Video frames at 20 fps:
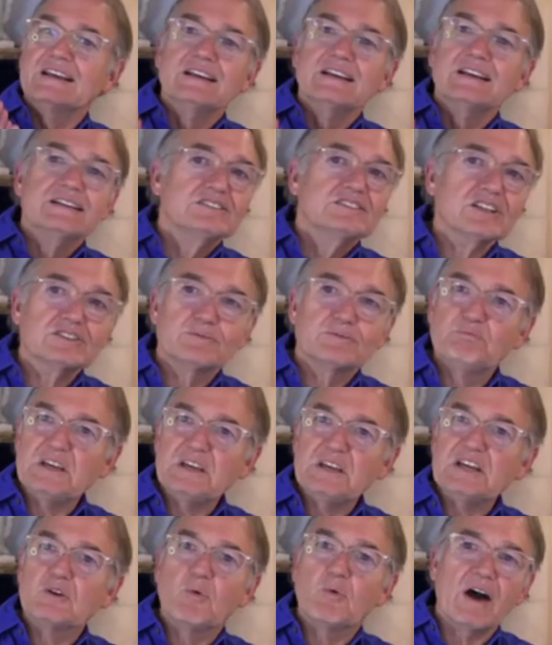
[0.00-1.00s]
just
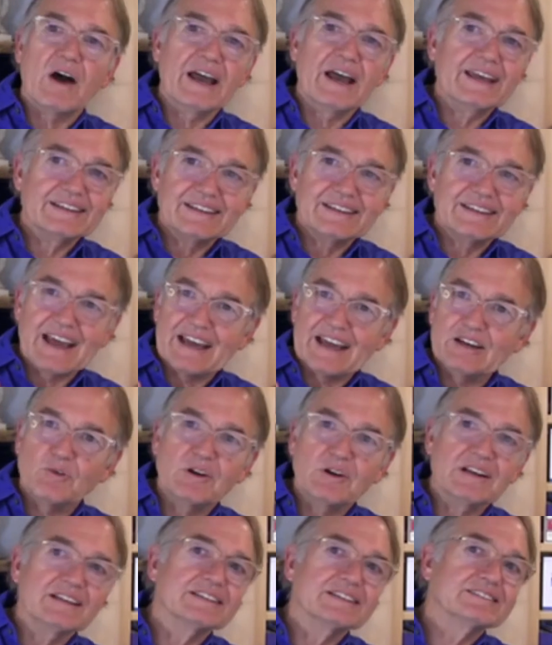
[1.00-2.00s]
be quiet. I don't
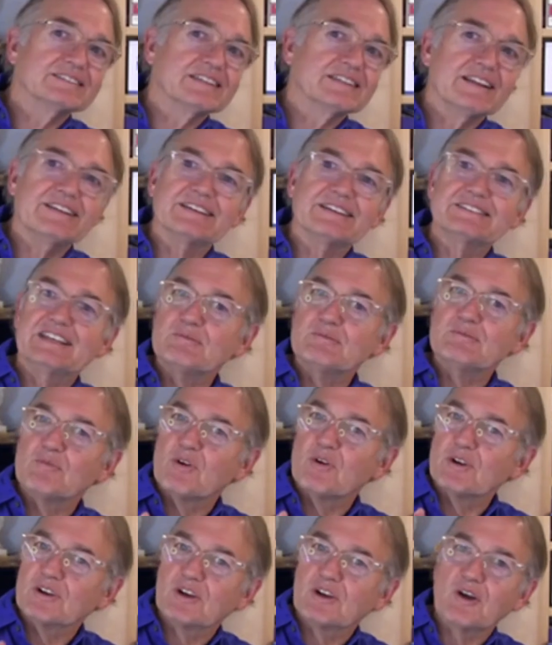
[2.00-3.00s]
want to listen to this
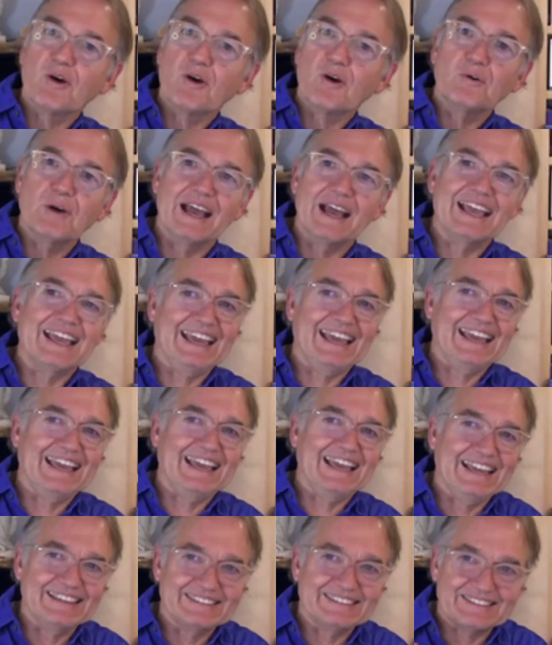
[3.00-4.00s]
anymore. Go away.
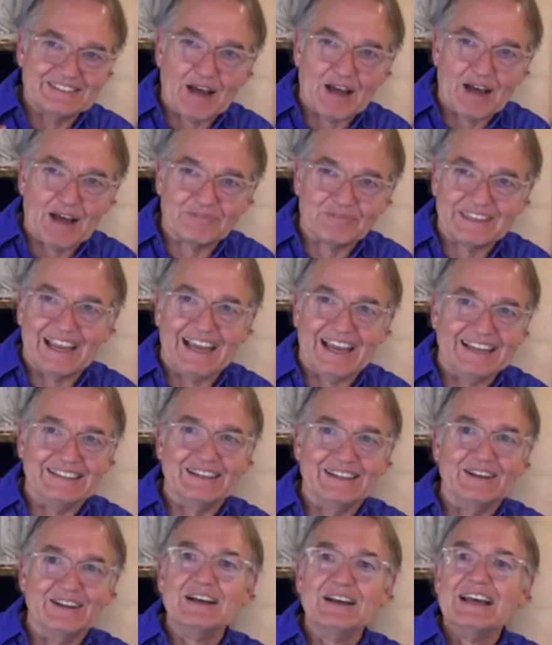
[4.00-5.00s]
Stop that.
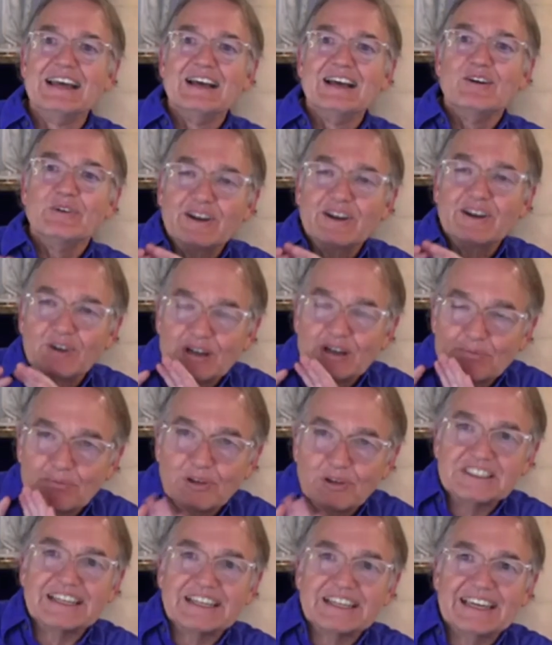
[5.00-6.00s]
You know, we don't want to
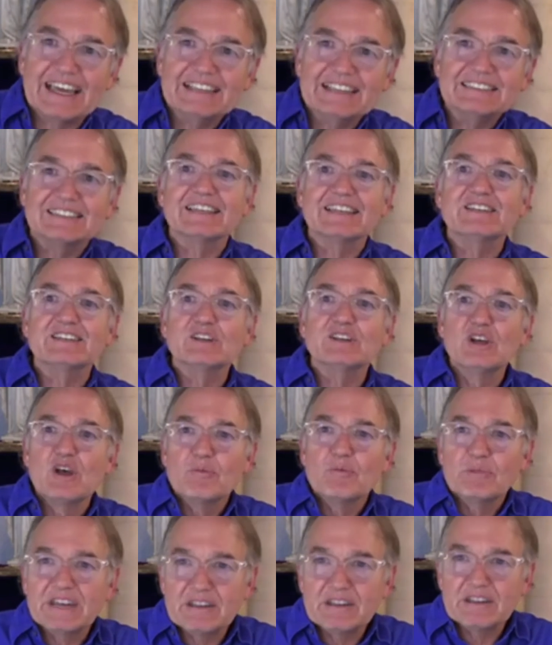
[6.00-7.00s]
push against it,
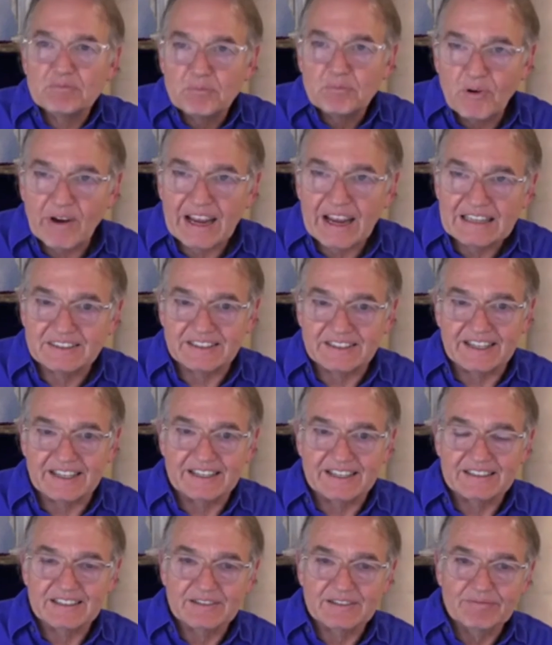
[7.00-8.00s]
but embrace
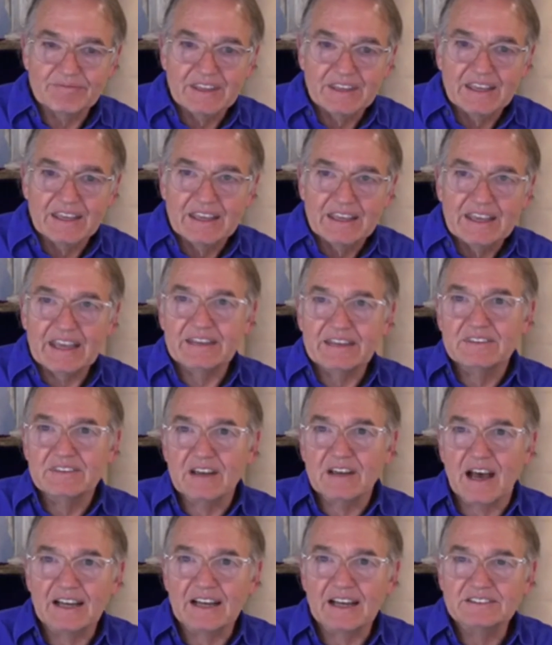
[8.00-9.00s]
it and
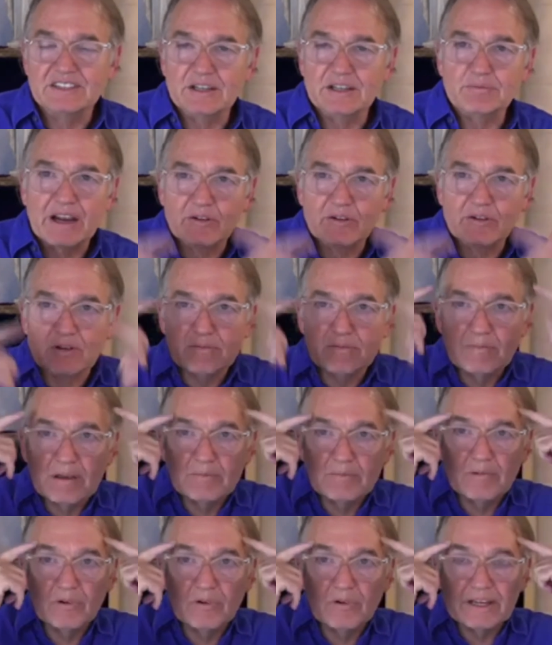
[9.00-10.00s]
dodge it by
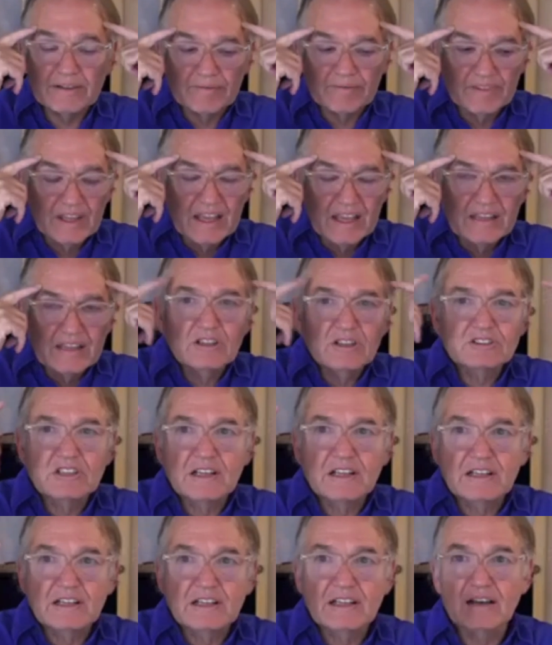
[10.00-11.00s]
remembering there's a
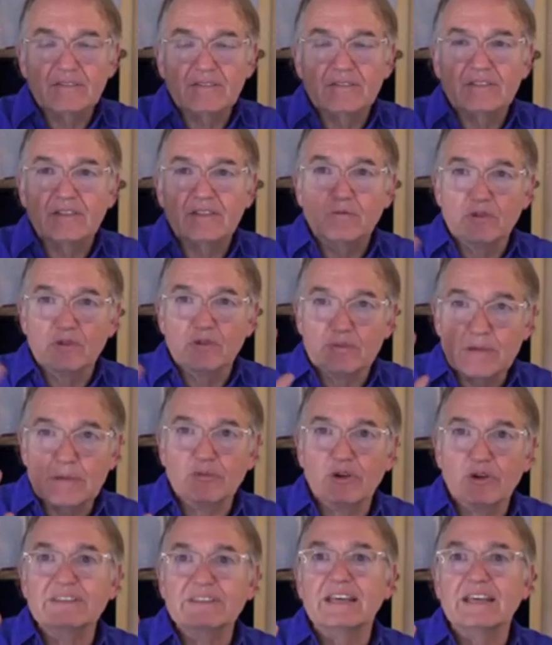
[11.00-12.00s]
love,
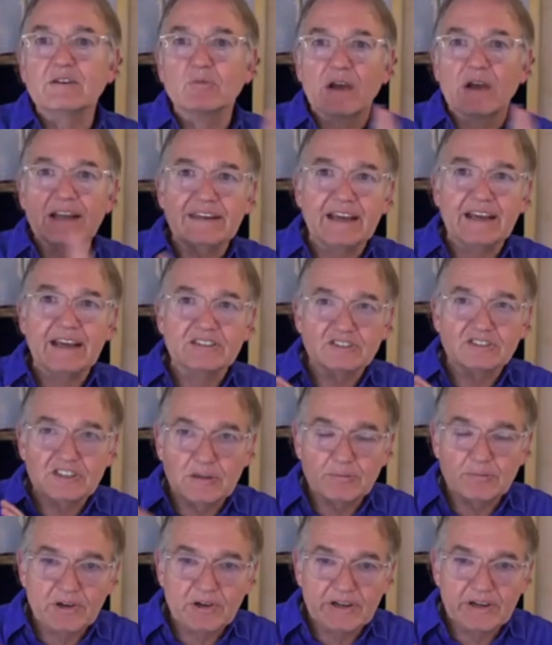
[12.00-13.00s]
remembering that right now it's
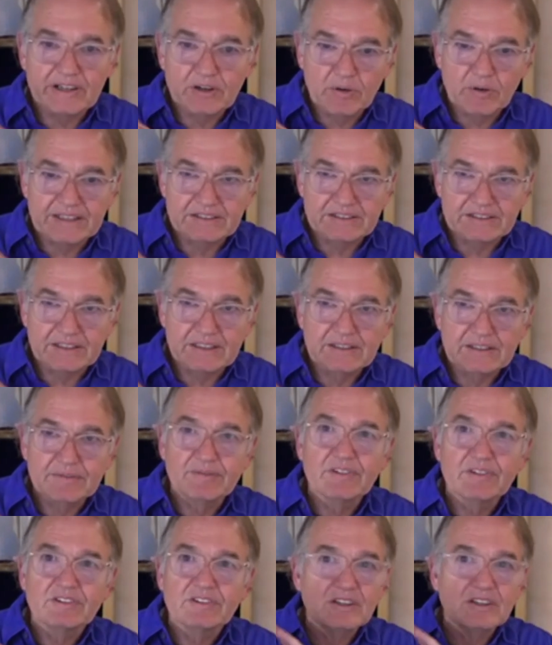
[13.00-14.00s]
temporary crazy.
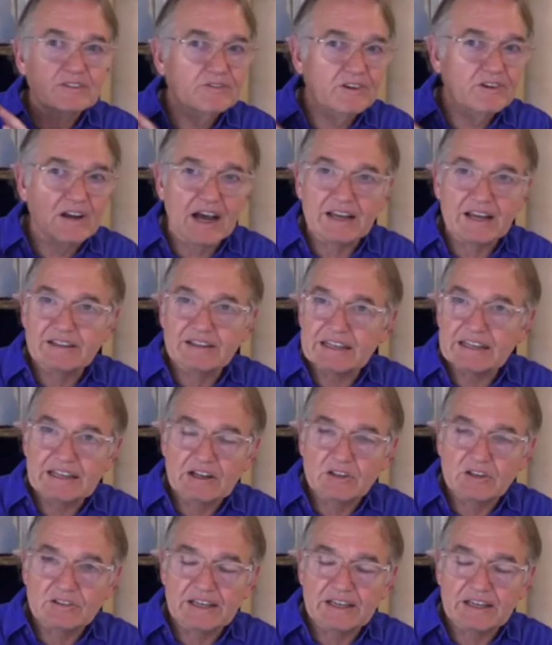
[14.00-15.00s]
She's forgotten any
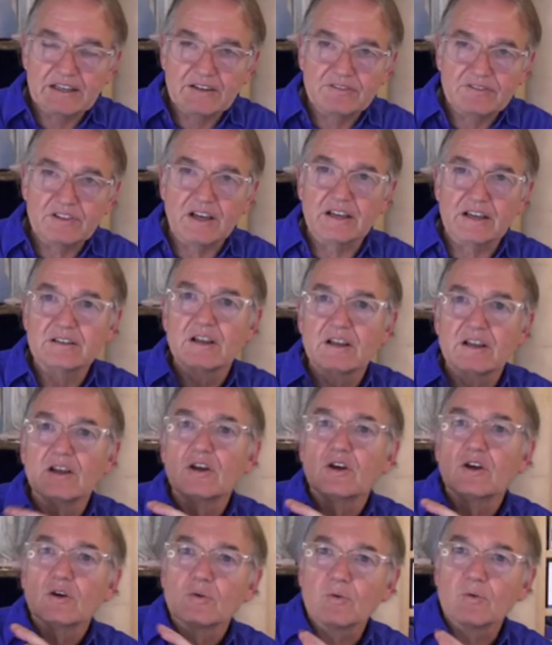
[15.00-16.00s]
good thing you've done.
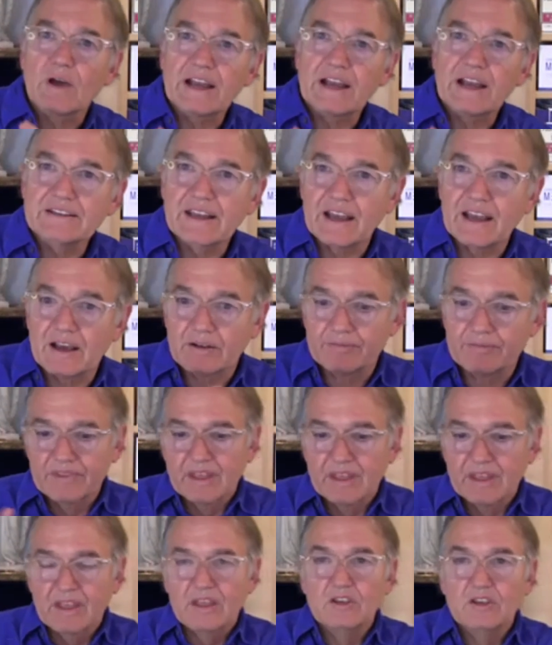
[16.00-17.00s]
Right now,
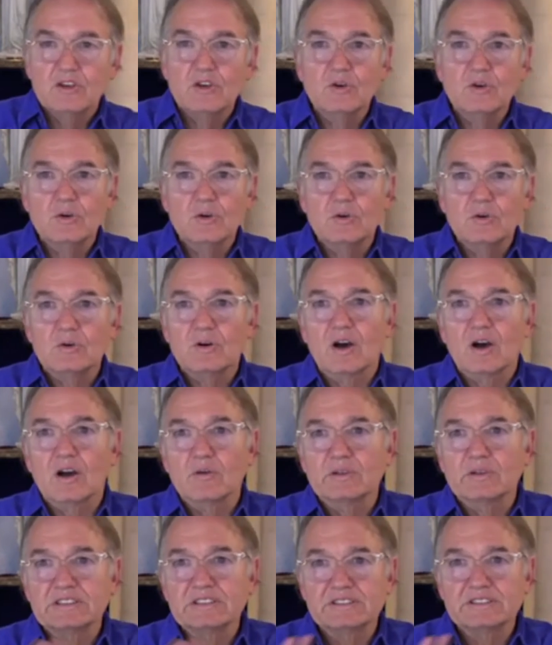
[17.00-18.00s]
you are
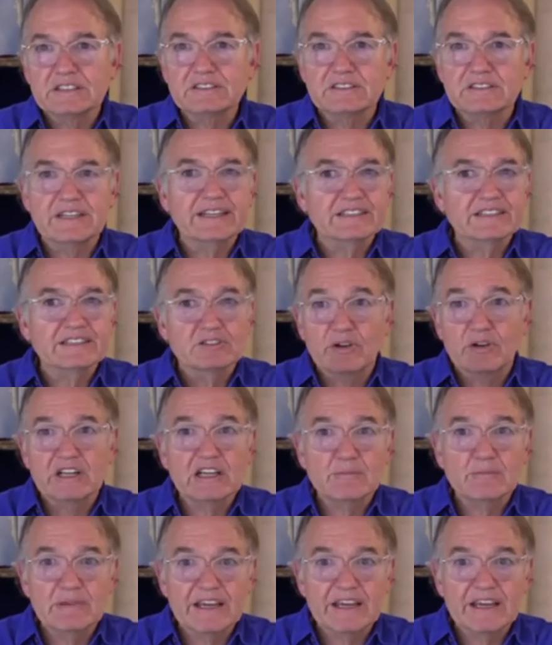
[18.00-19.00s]
resisting. It's only going
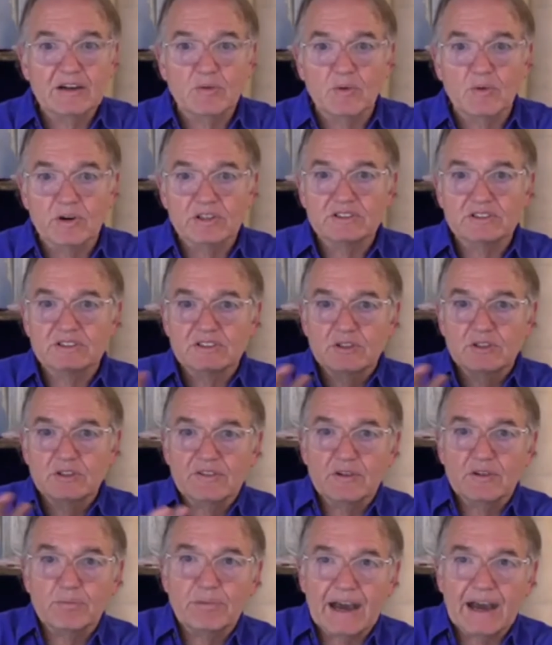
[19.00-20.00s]
to make it worse. You
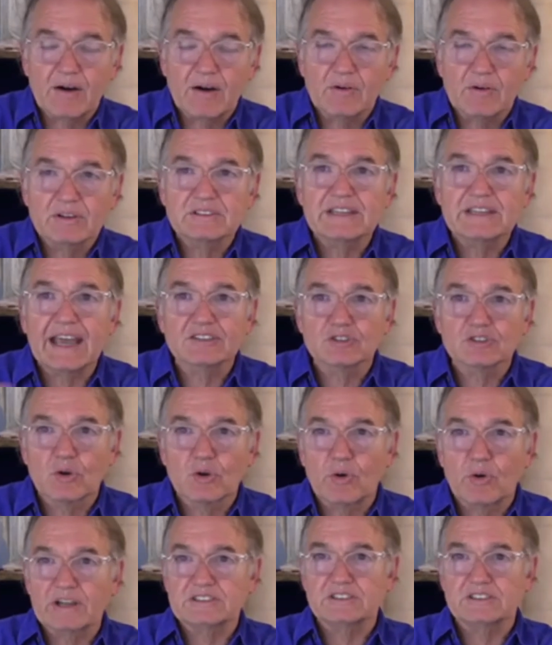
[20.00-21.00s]
have the power to ask
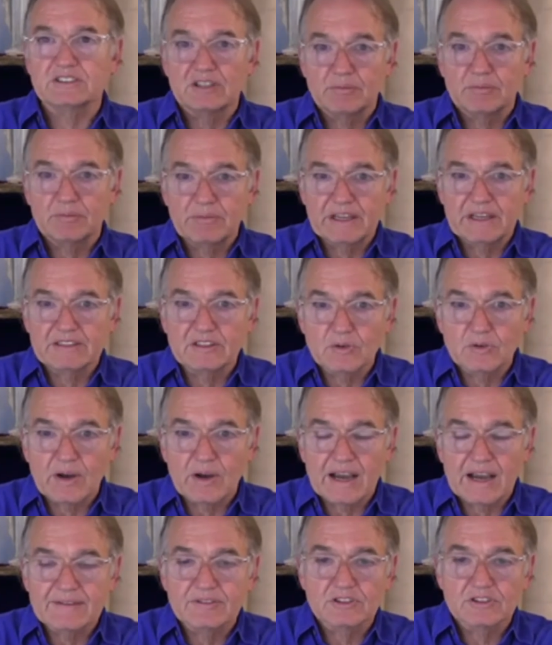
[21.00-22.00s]
questions and be in the
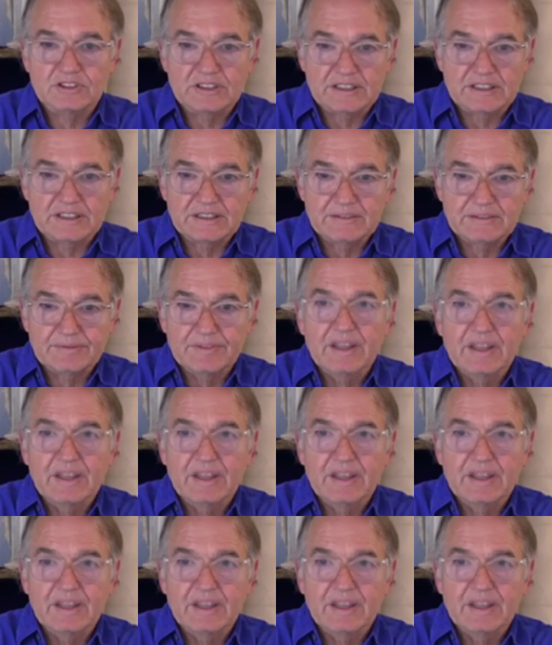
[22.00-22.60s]
driver's seat.